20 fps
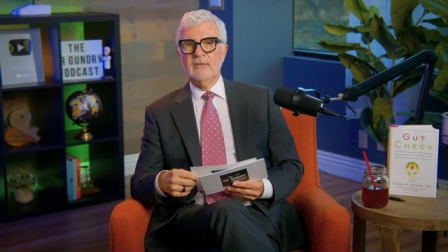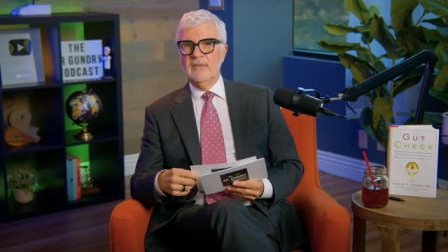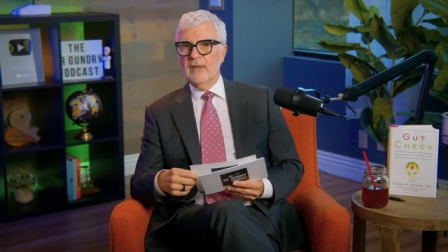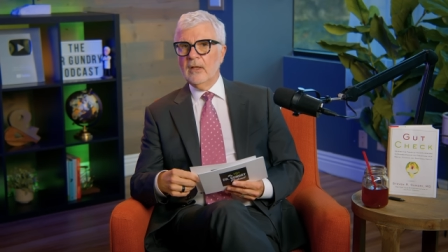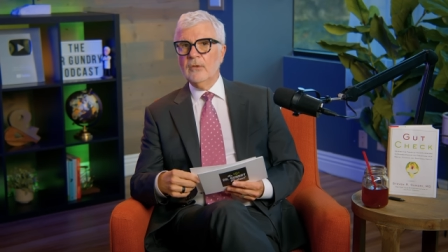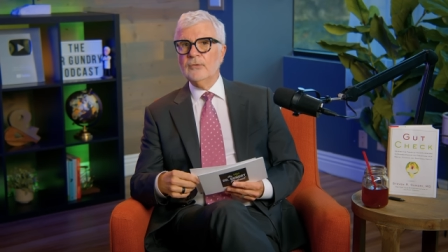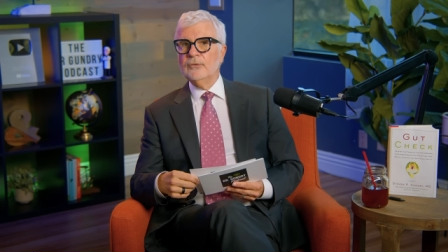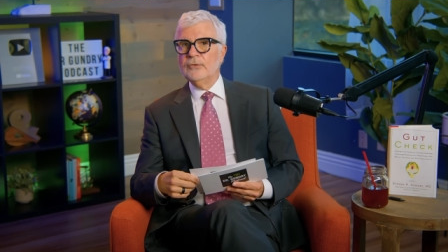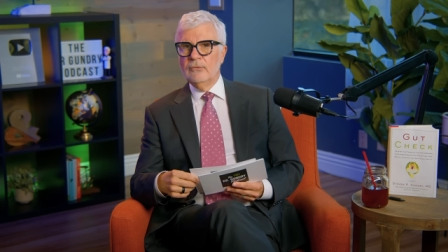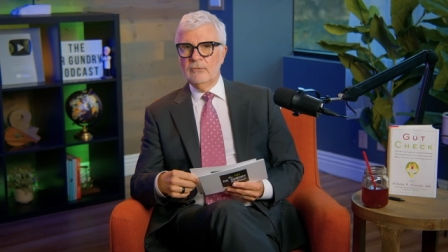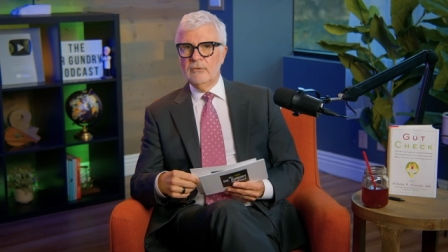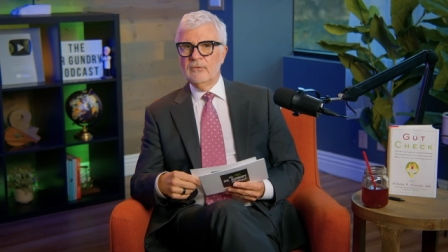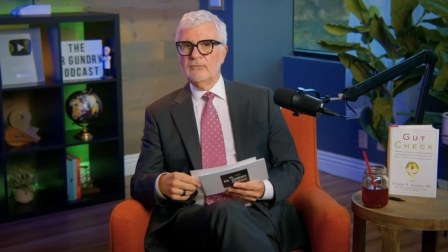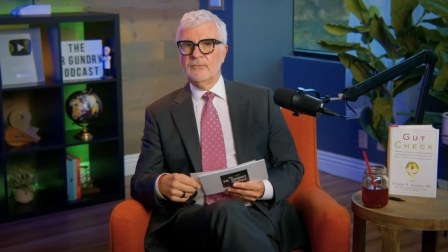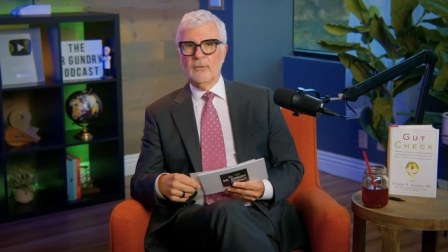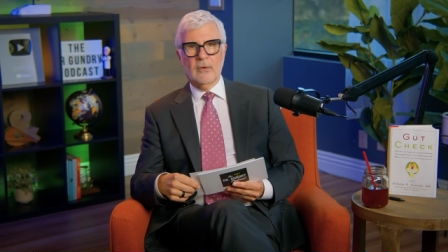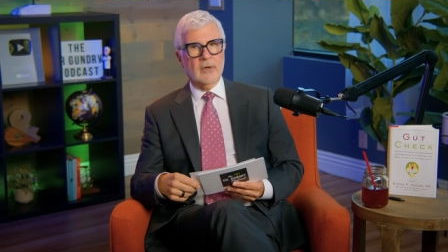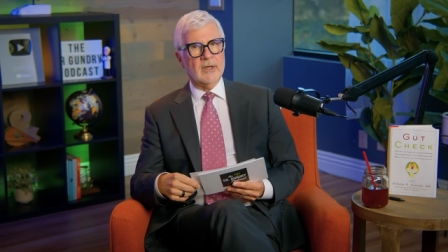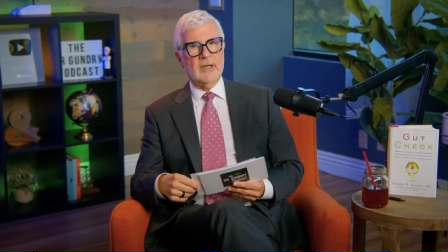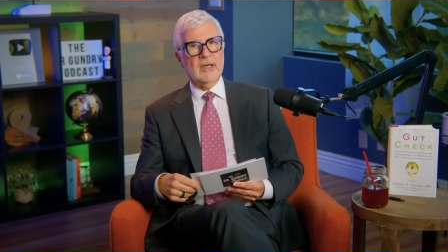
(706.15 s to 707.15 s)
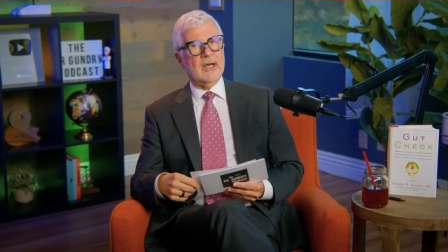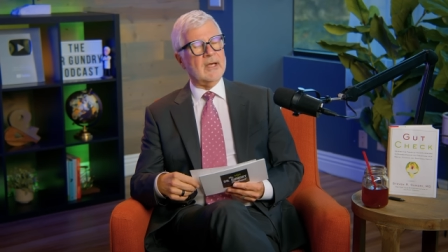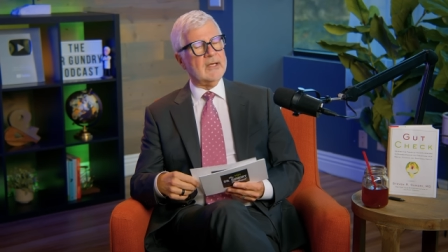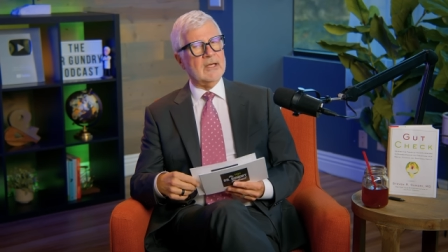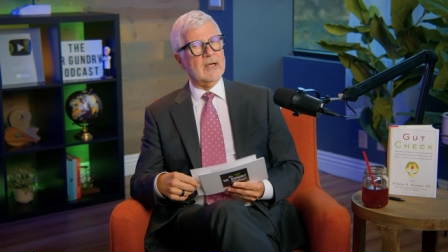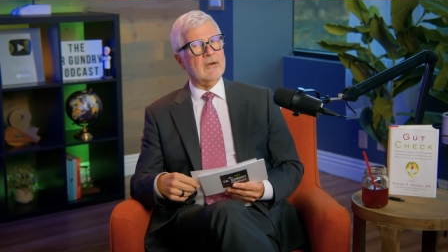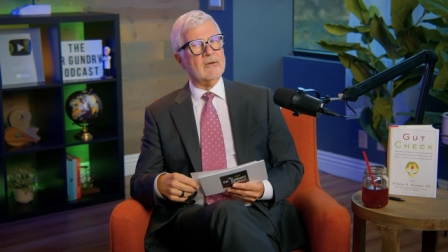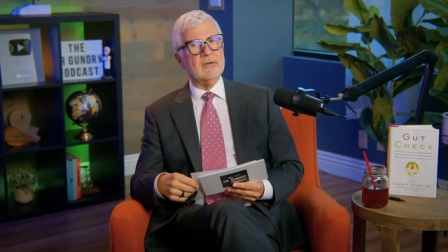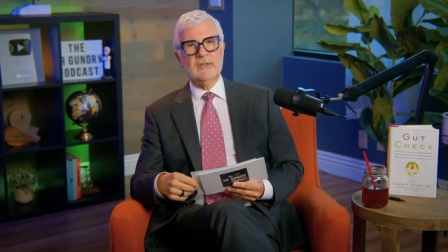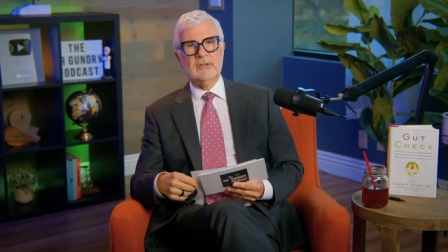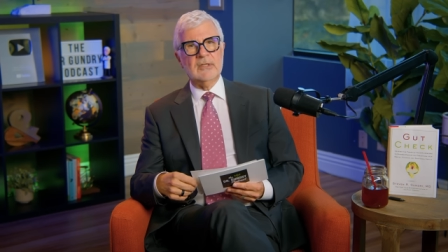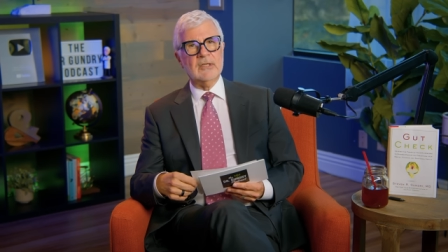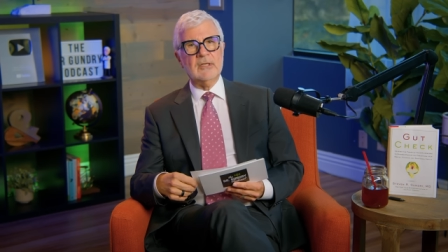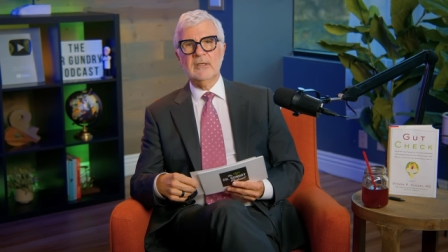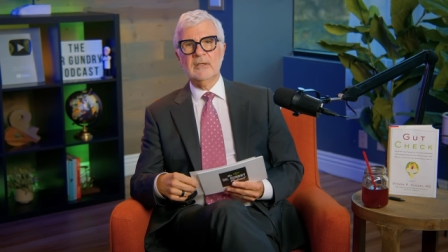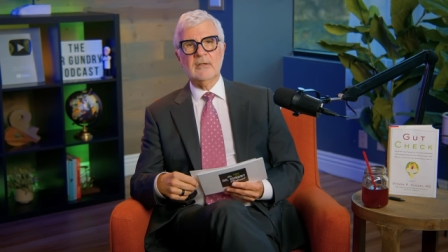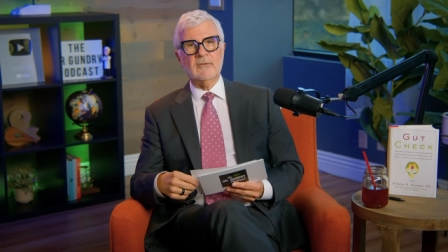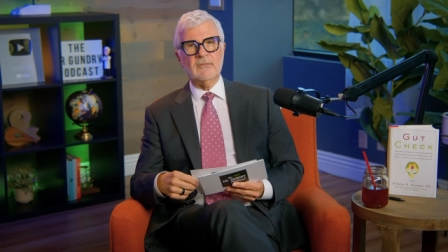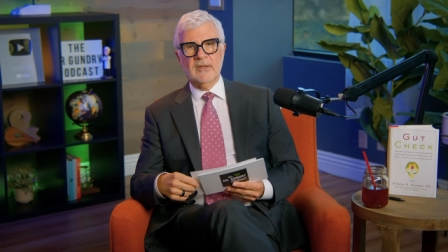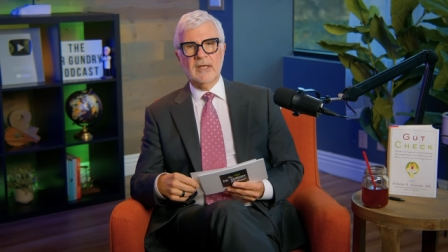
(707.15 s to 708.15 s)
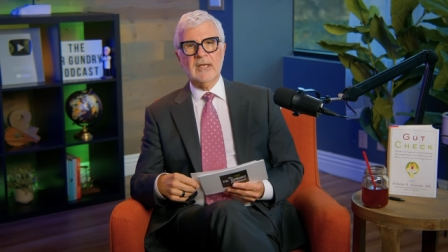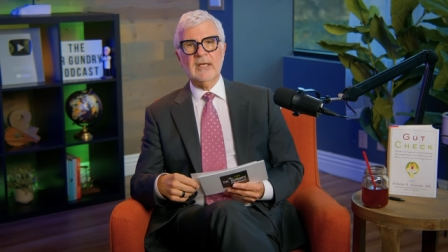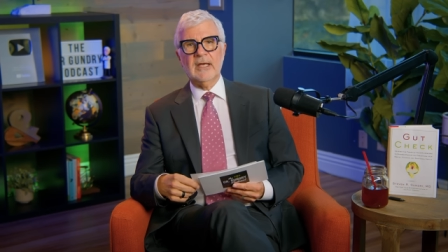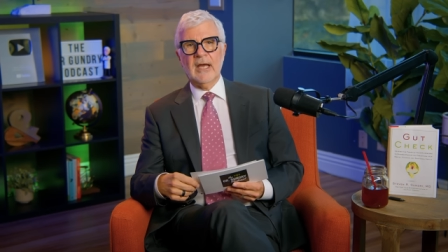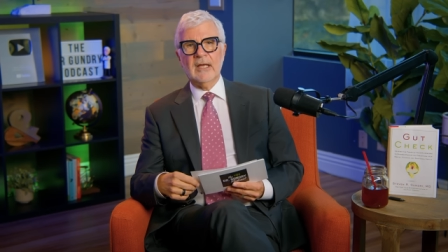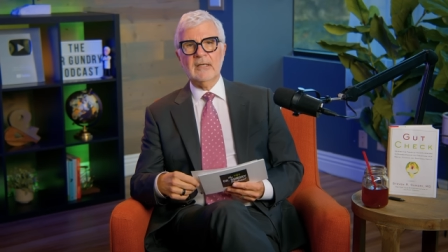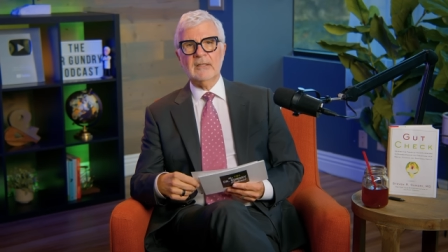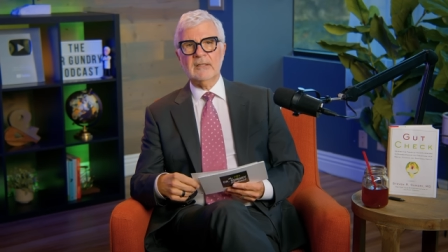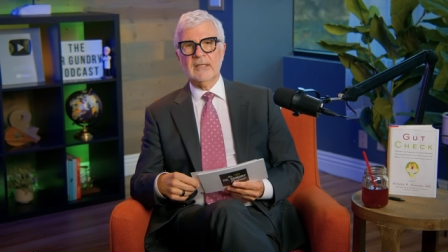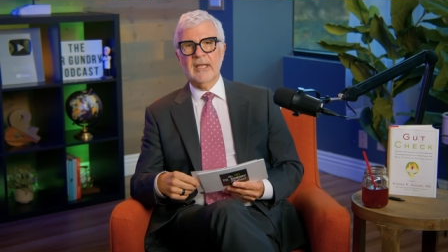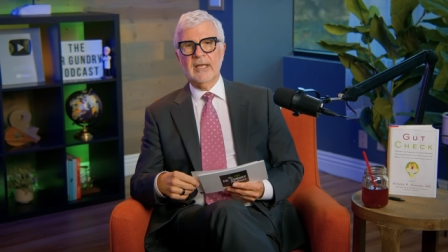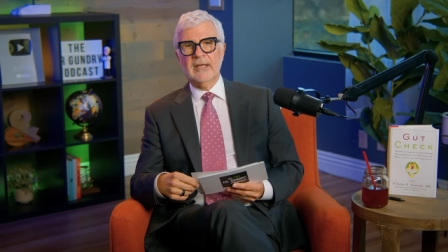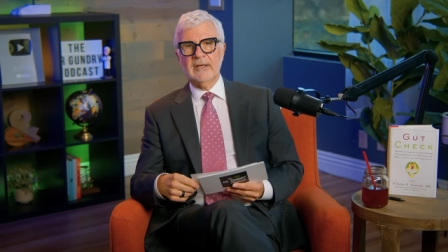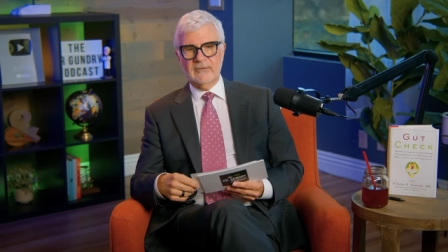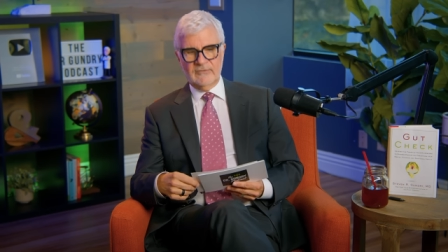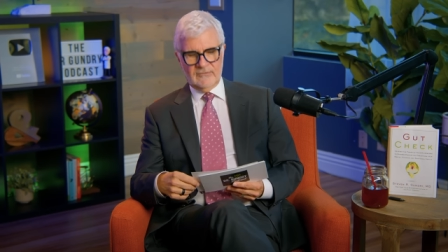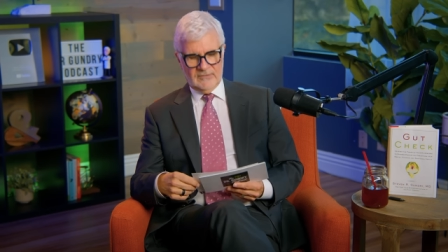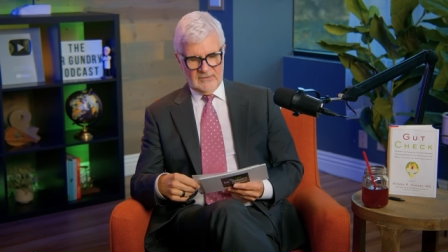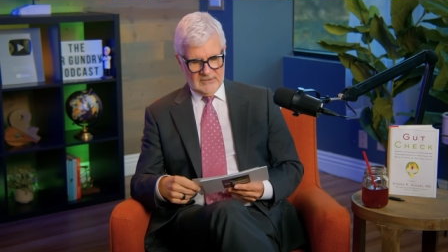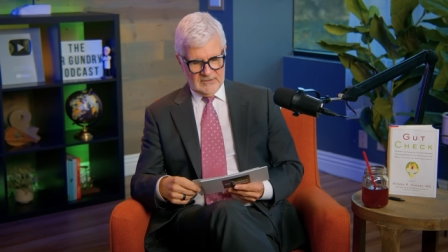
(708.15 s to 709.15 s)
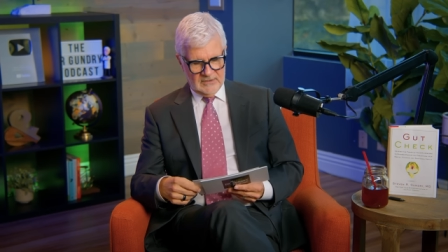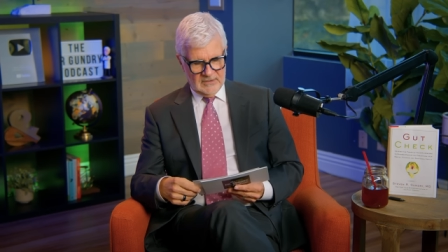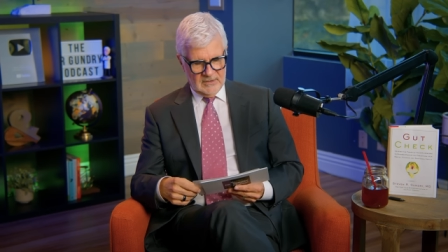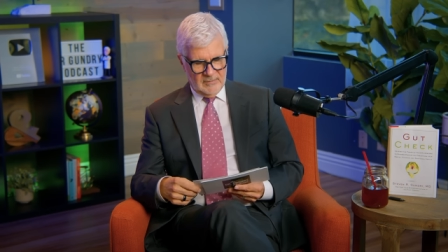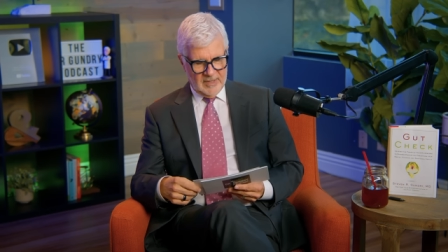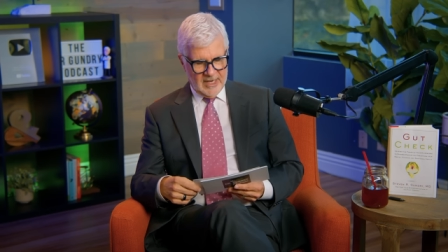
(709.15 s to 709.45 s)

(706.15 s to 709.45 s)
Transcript: They'll do it for you, I guarantee you. They got lettuce in the